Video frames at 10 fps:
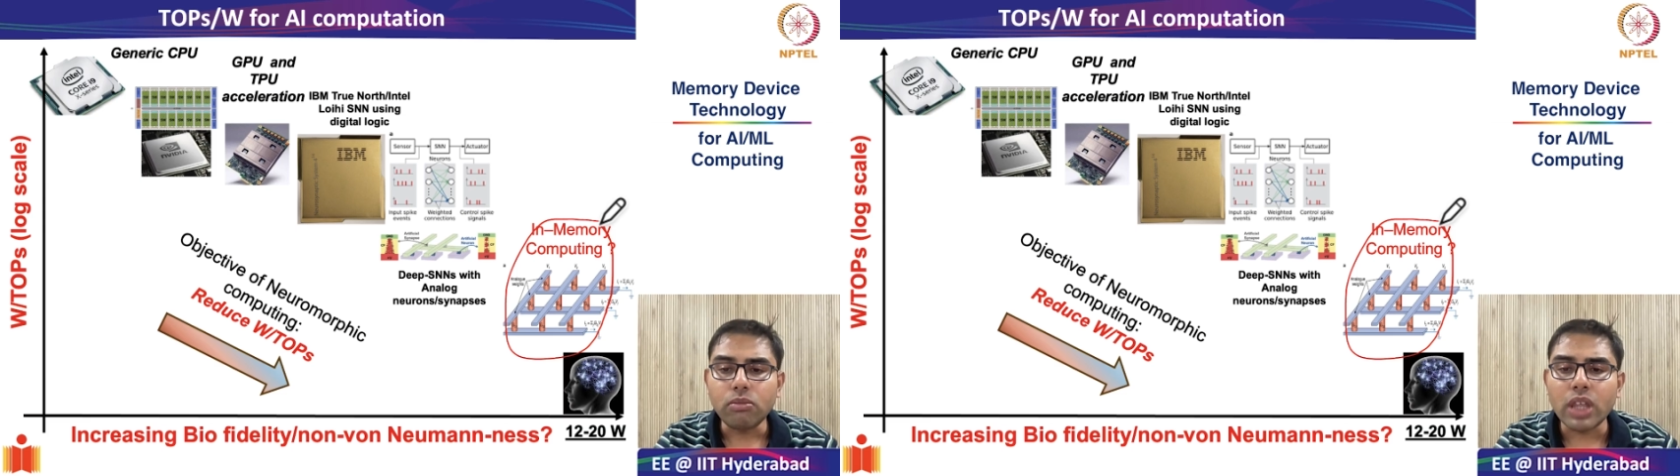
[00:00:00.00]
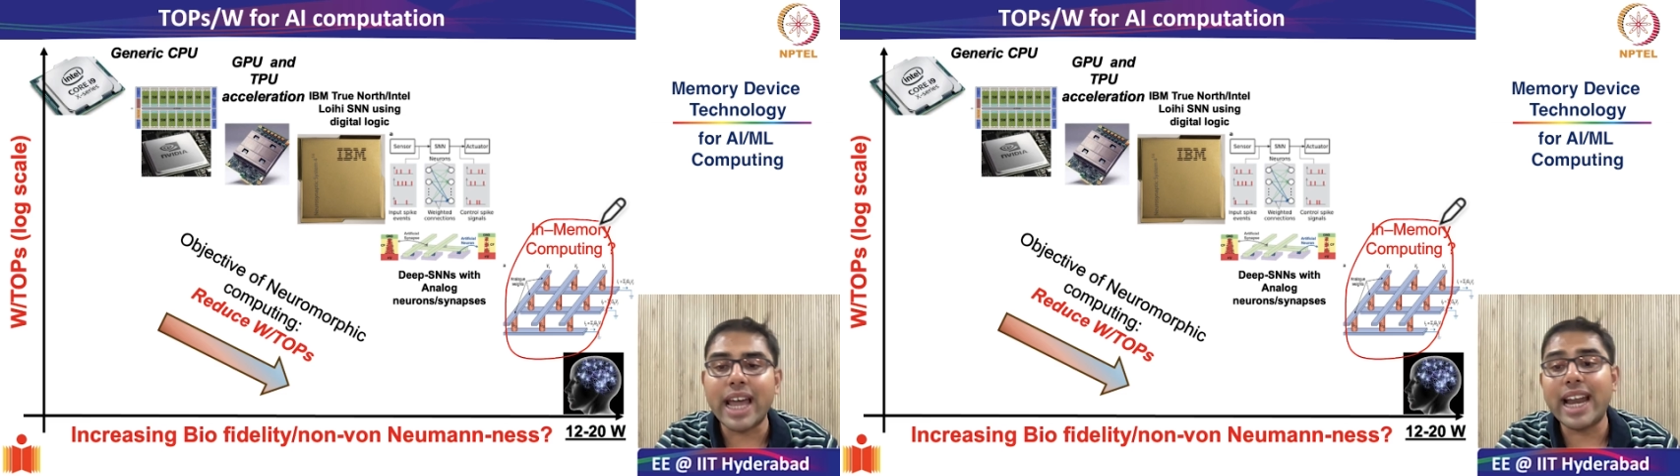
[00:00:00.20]

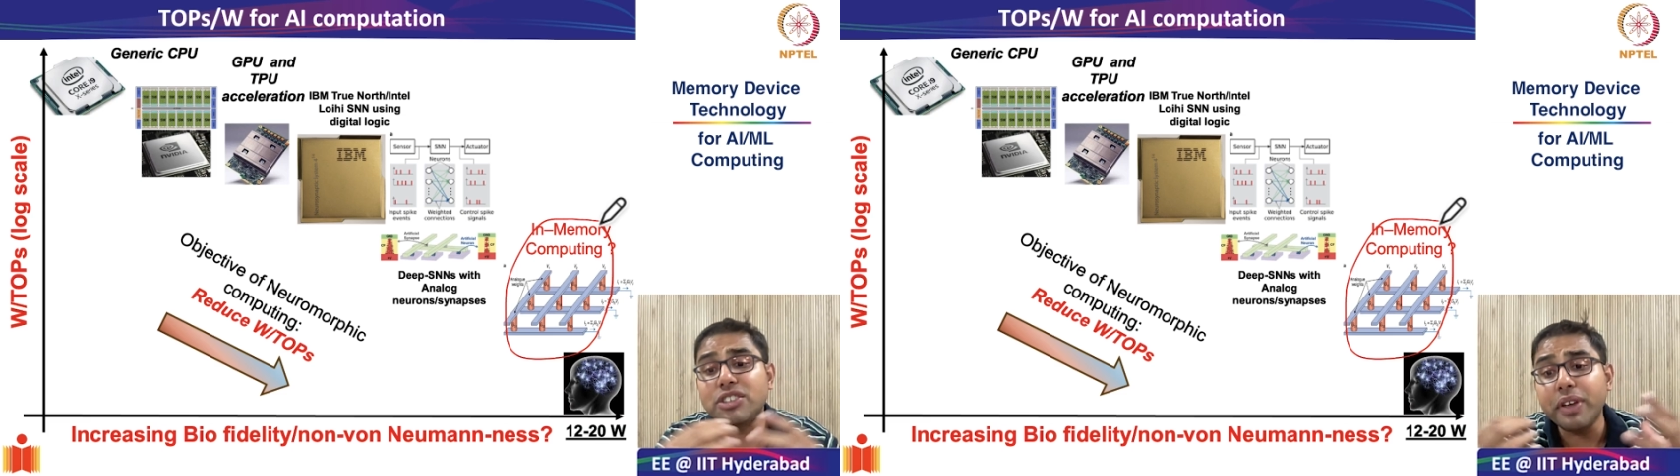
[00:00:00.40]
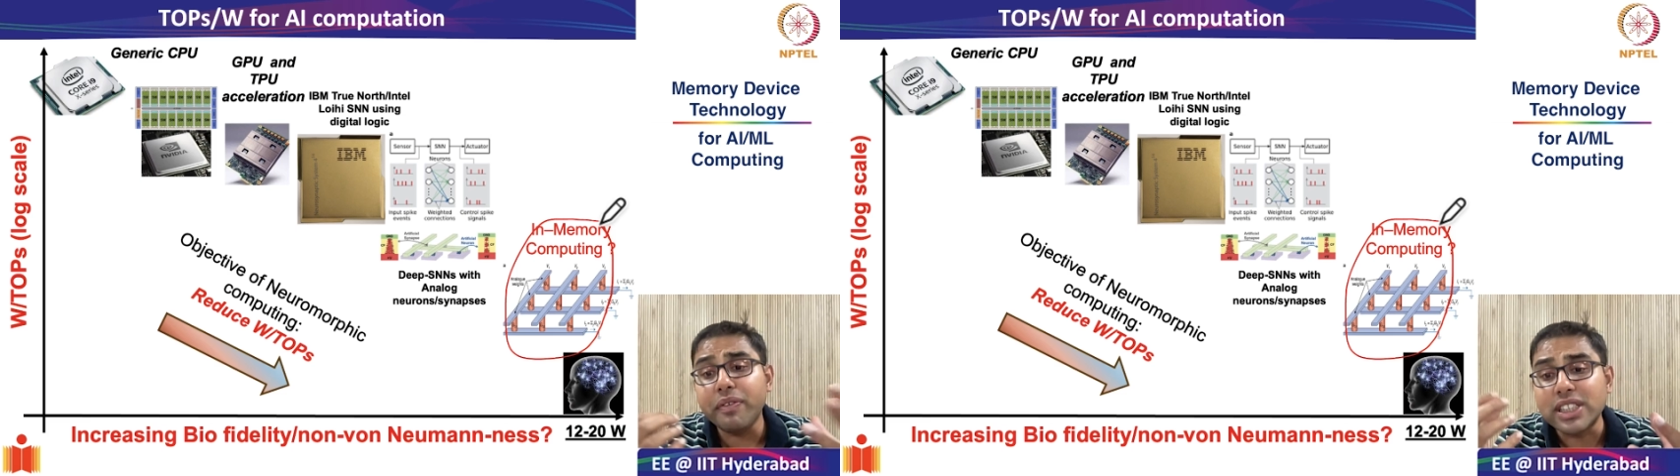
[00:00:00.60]
And
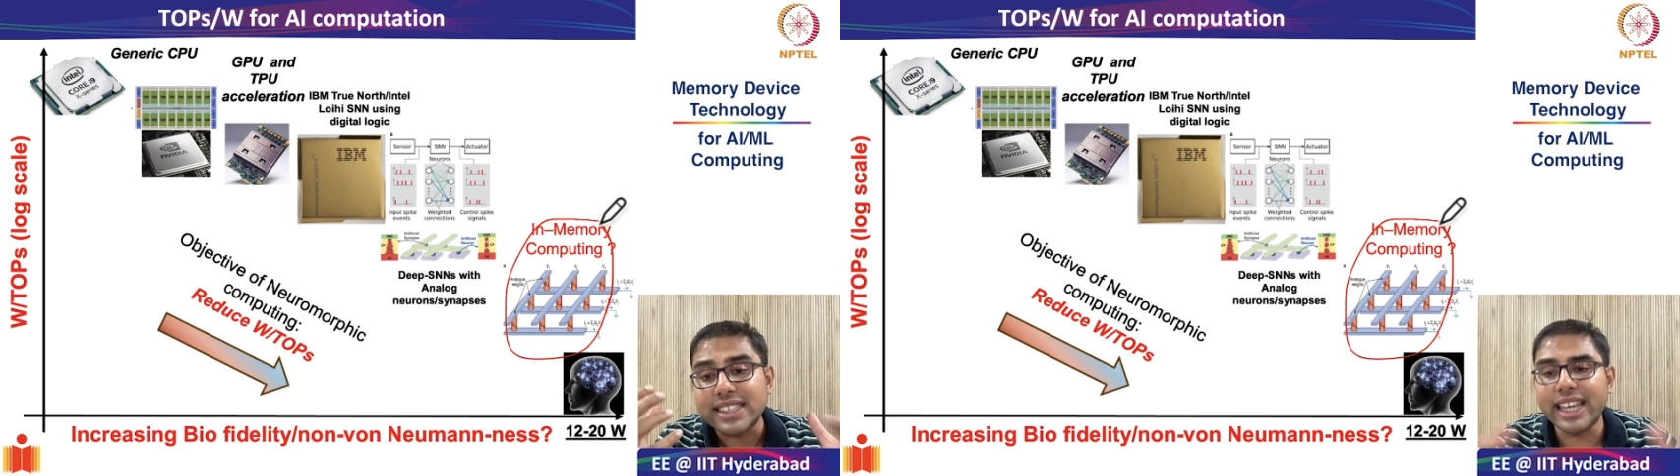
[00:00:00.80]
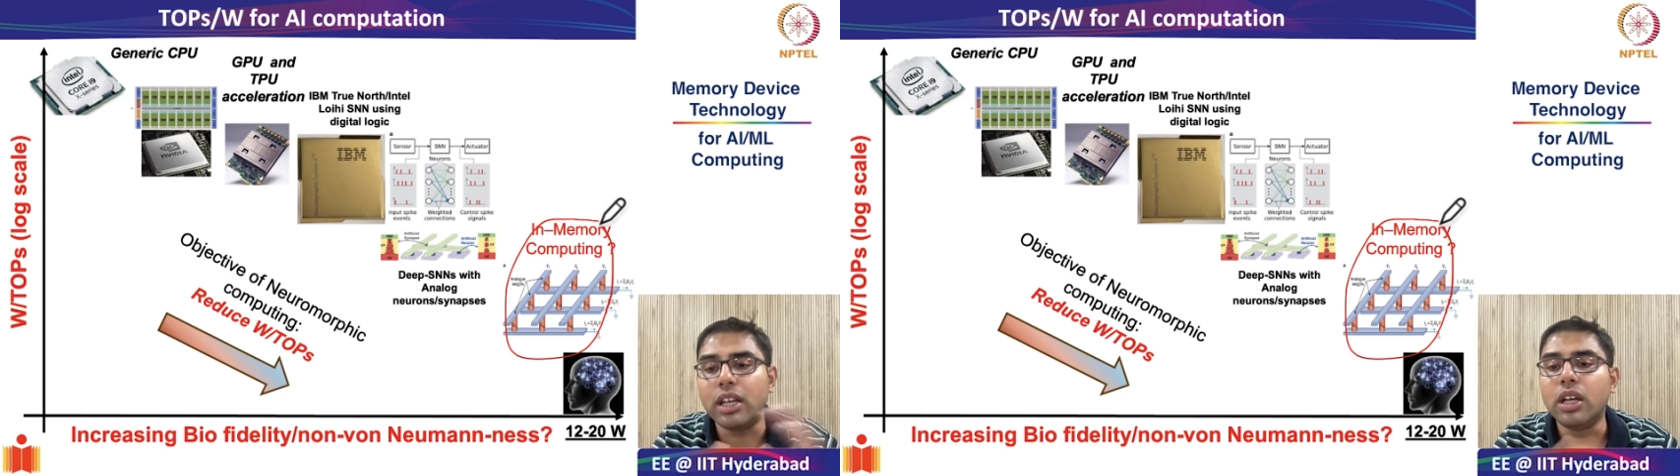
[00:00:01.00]
as we will
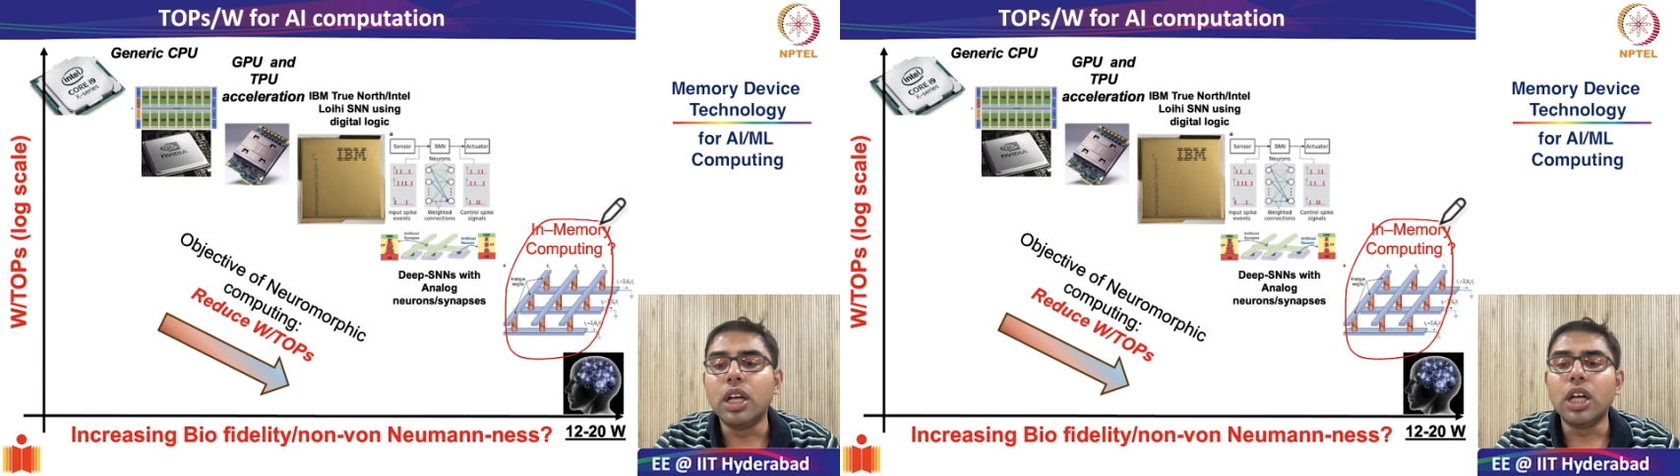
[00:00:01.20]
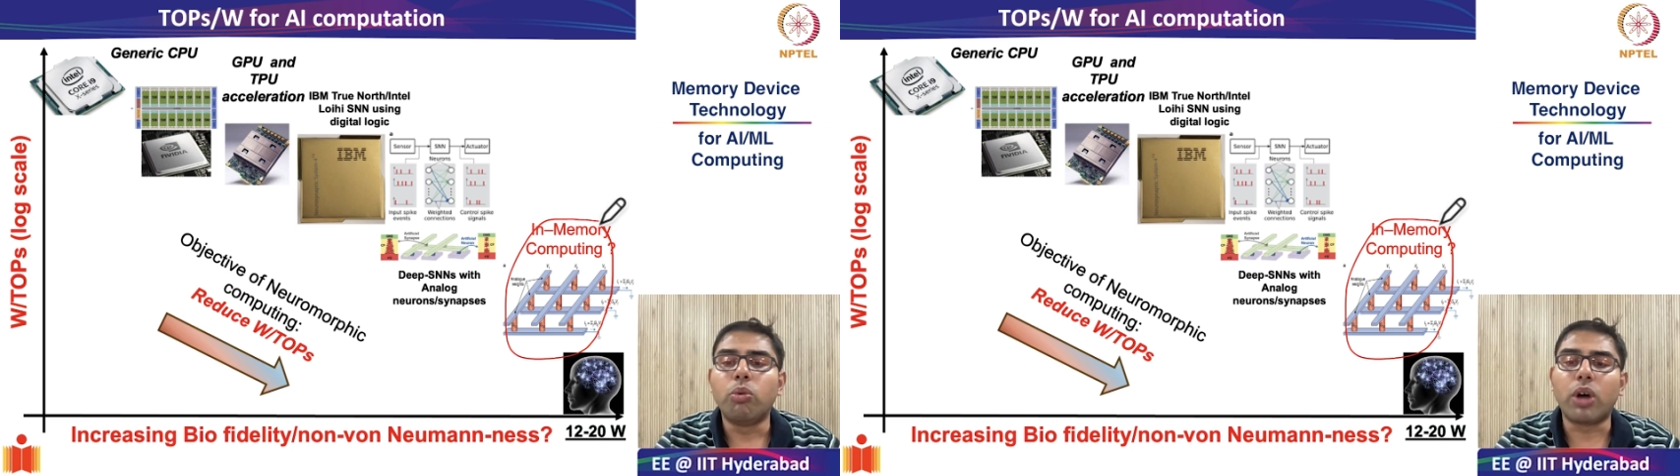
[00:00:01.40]
see,
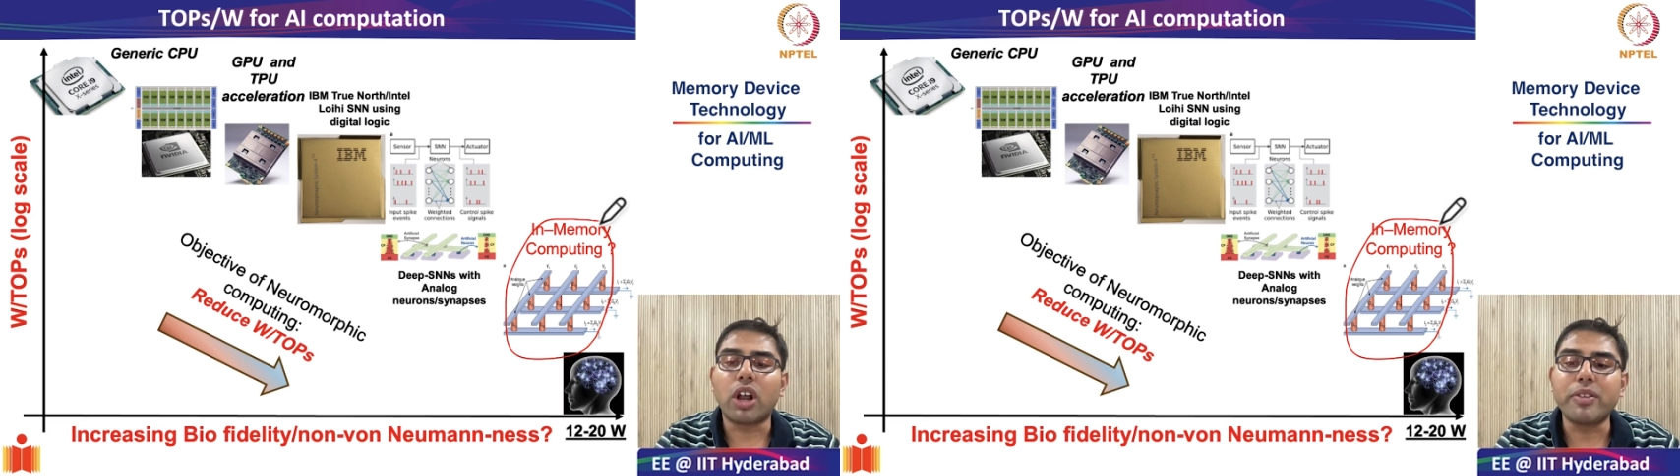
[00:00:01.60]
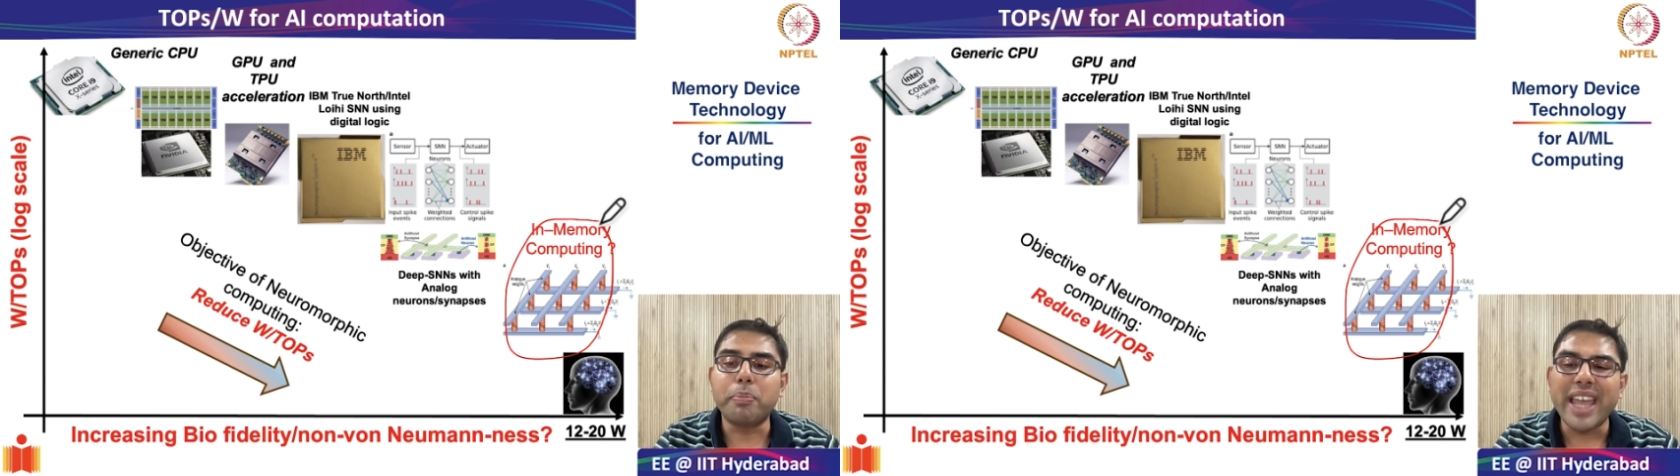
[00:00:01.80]
one
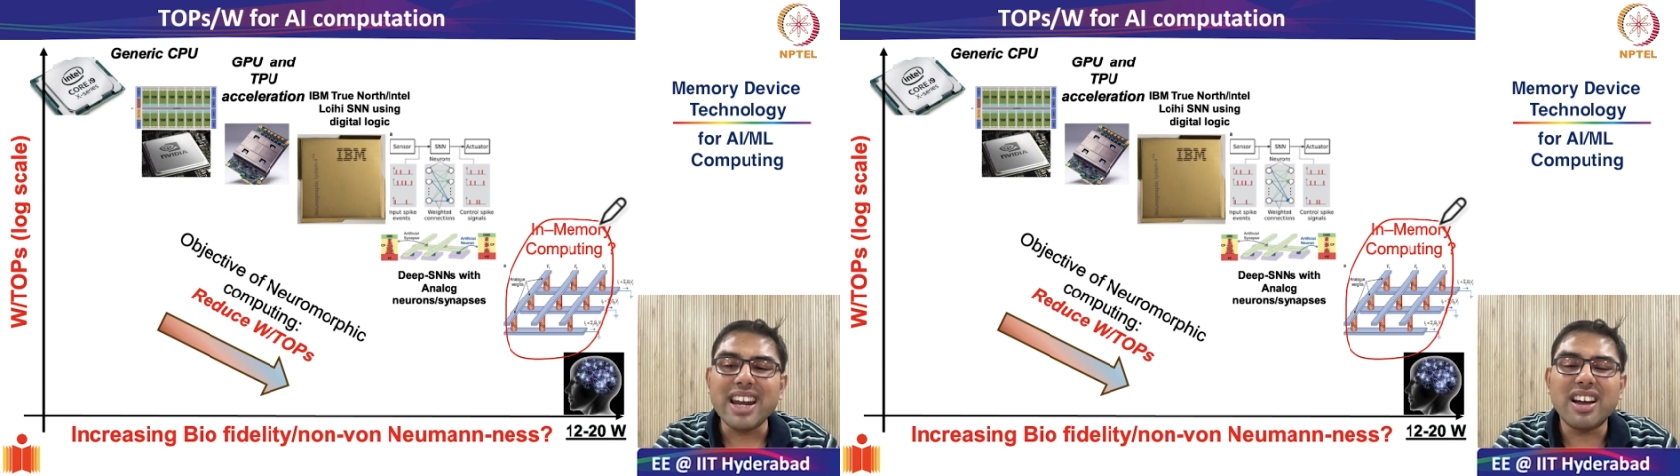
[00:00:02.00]
of the main